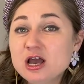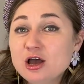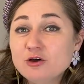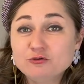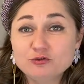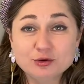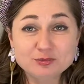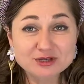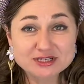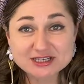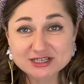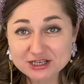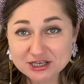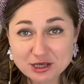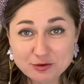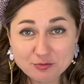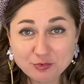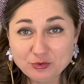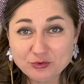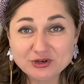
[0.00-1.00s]
from a slicky
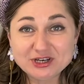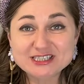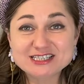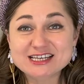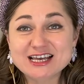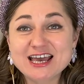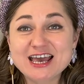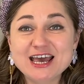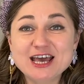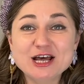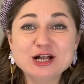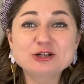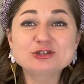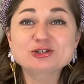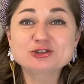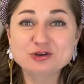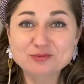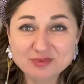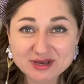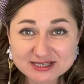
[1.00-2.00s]
ponytail
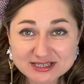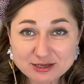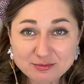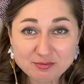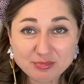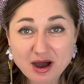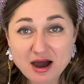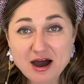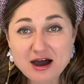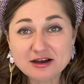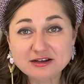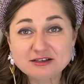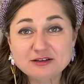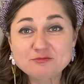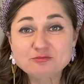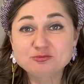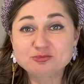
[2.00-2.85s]
to a messy bun,